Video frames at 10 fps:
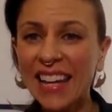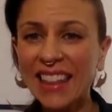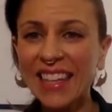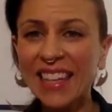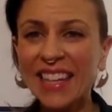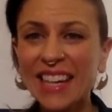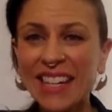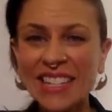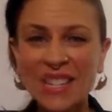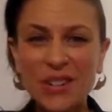Kathleen.
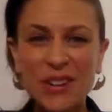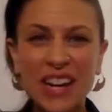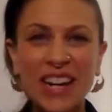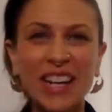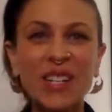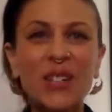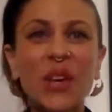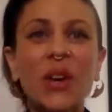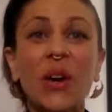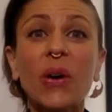I see you guys.
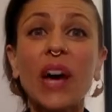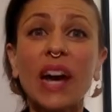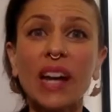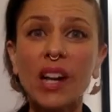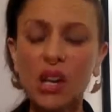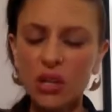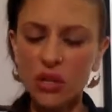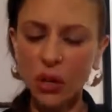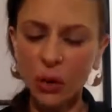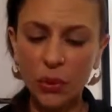Okay,
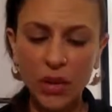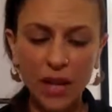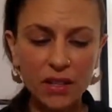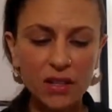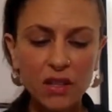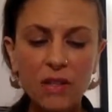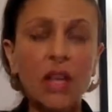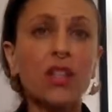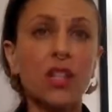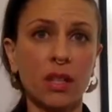so that's the
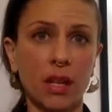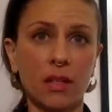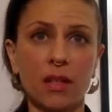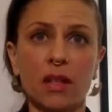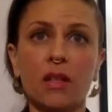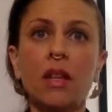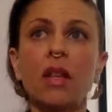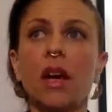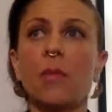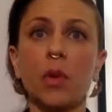session lesson
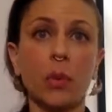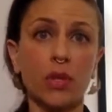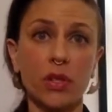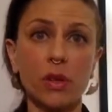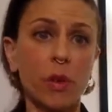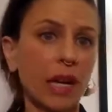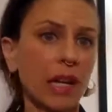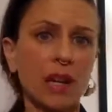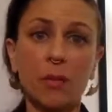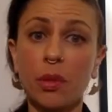that we're still
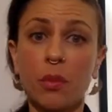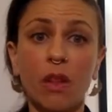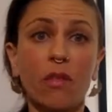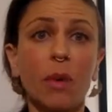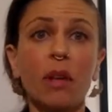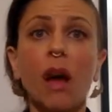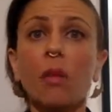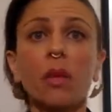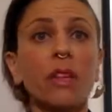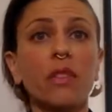waiting on. You all have been
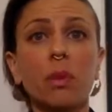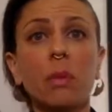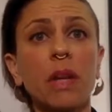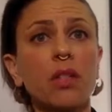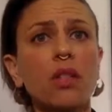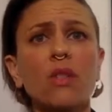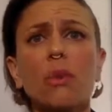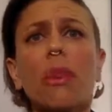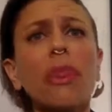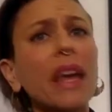unbelievably patient.
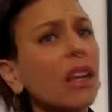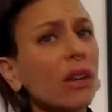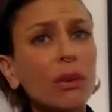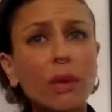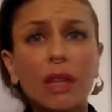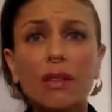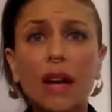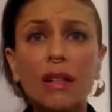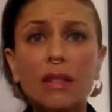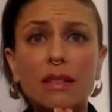Thank you. Like,
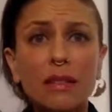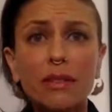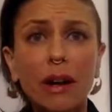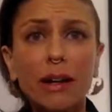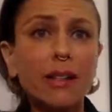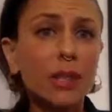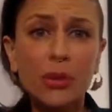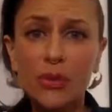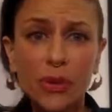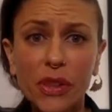tons of
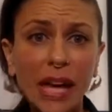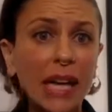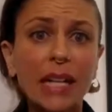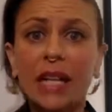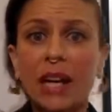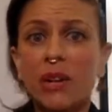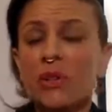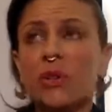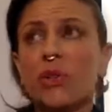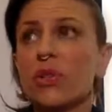gratitude for that. And I
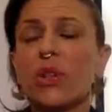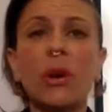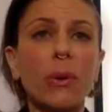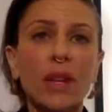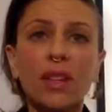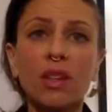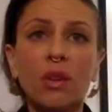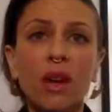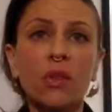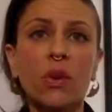also just know, and I think
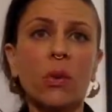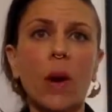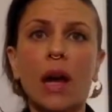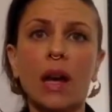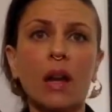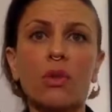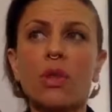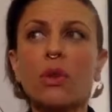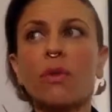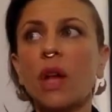you guys are on the wagon now
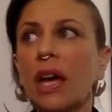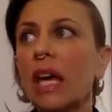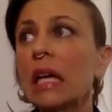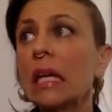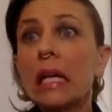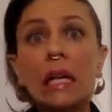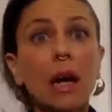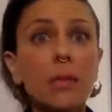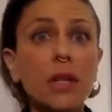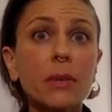too, like,
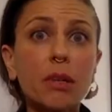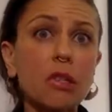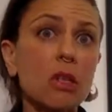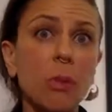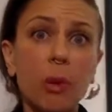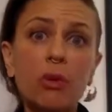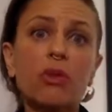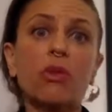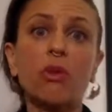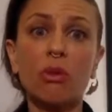comes out when it's
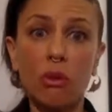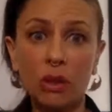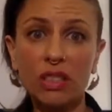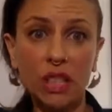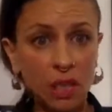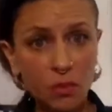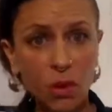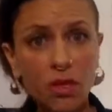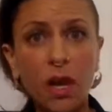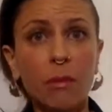supposed to. You all needed
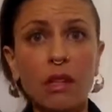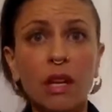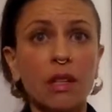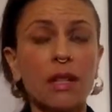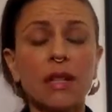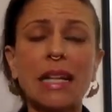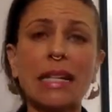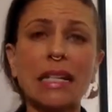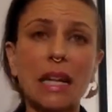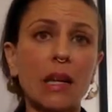more time with that lesson.
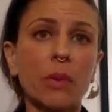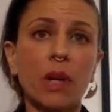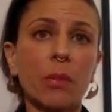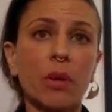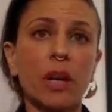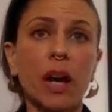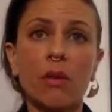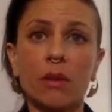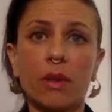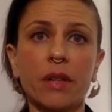I said it when I put it
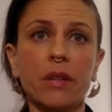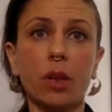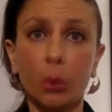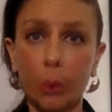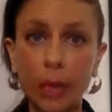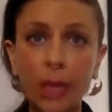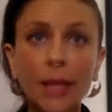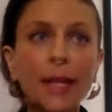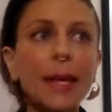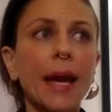out with lesson
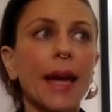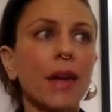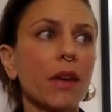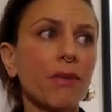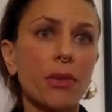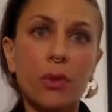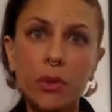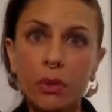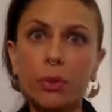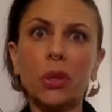3. And for
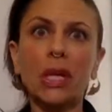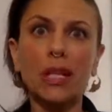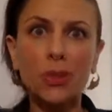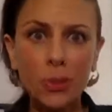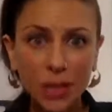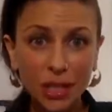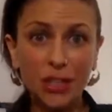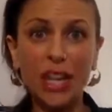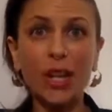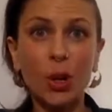those who are really into it, like,
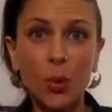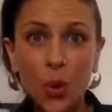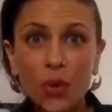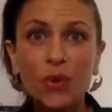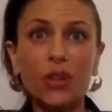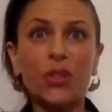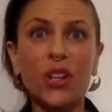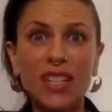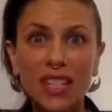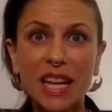you're getting through, you're
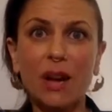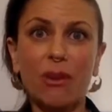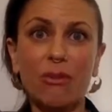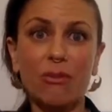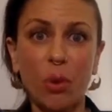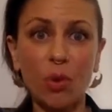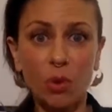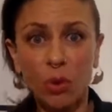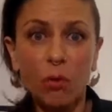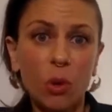starting to see how it
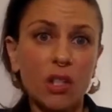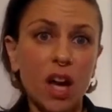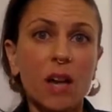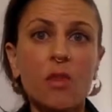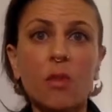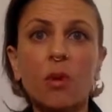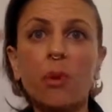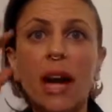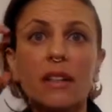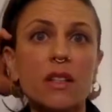unfolds with more time and more
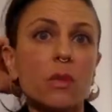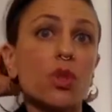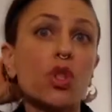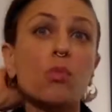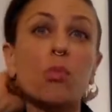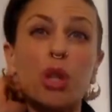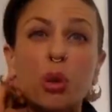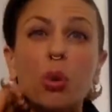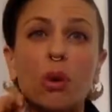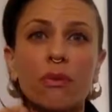practice, which is
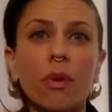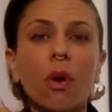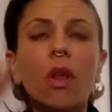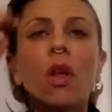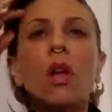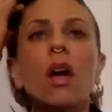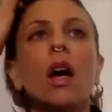beautiful.